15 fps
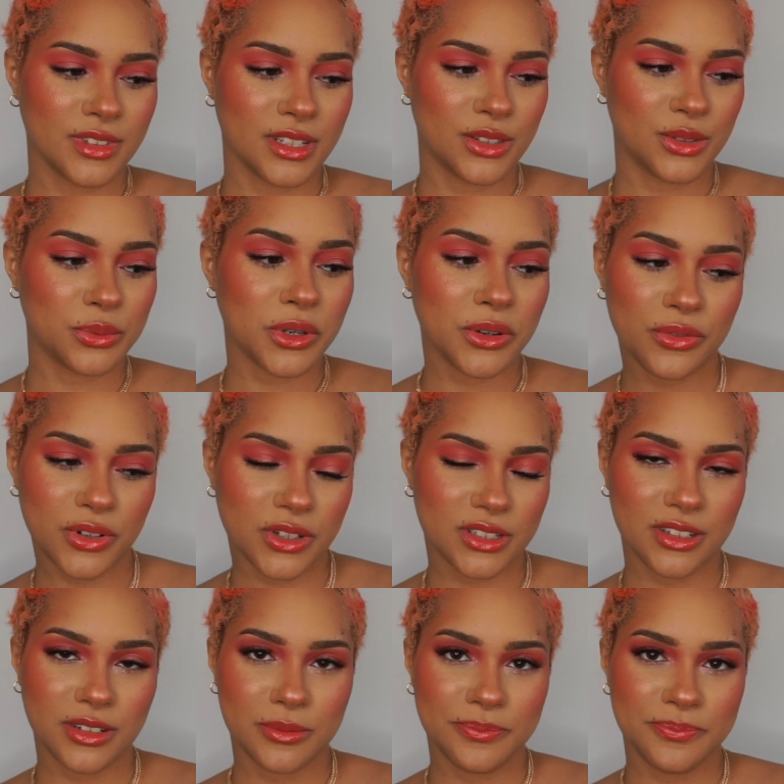It's real fucked
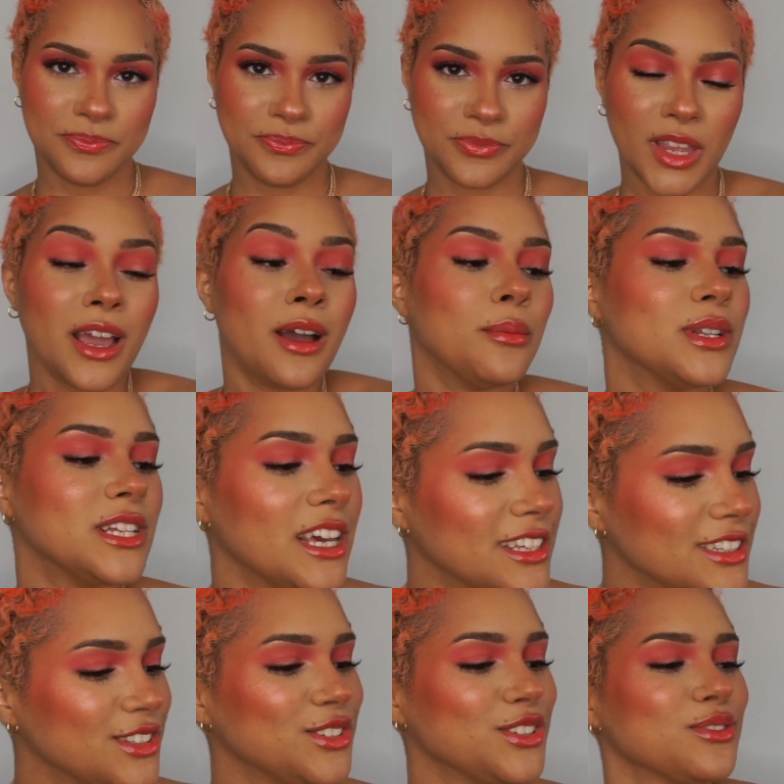up. But then
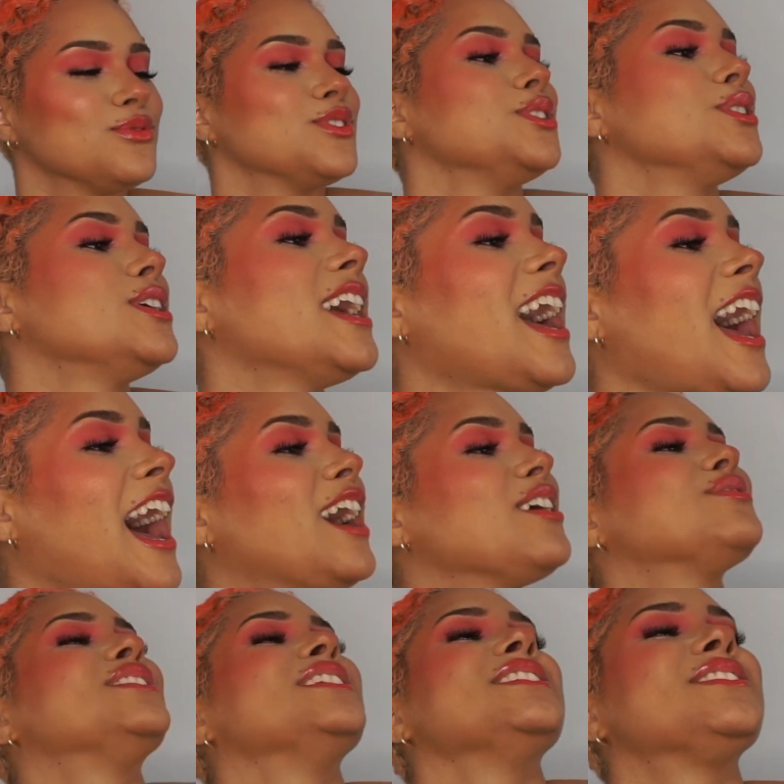you, you
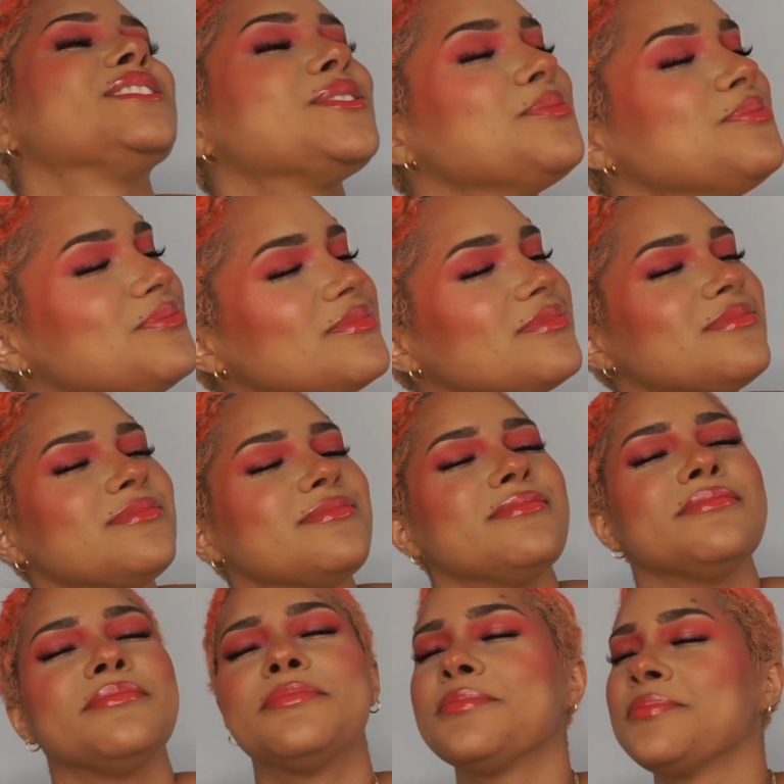have this.
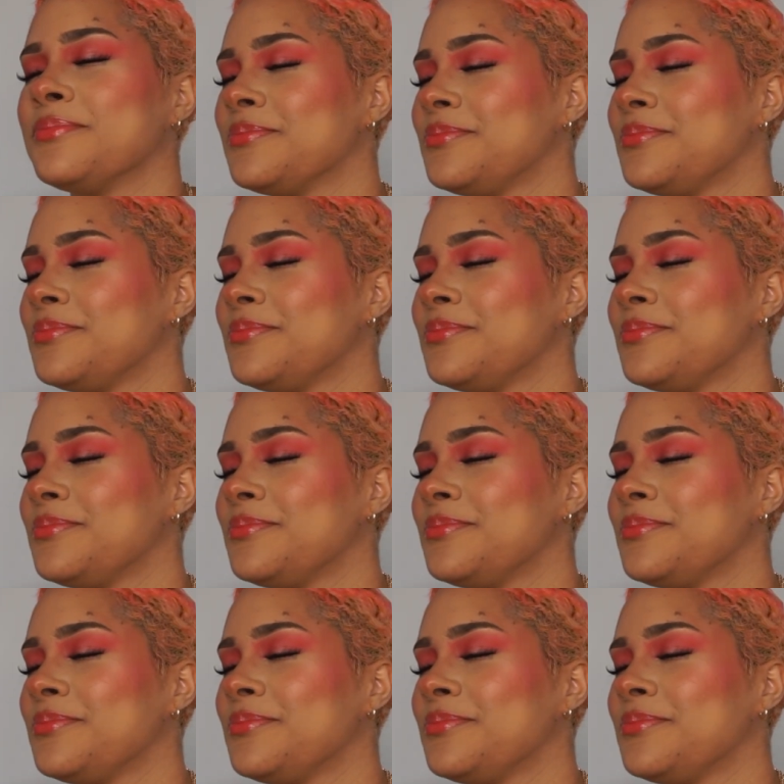Mm.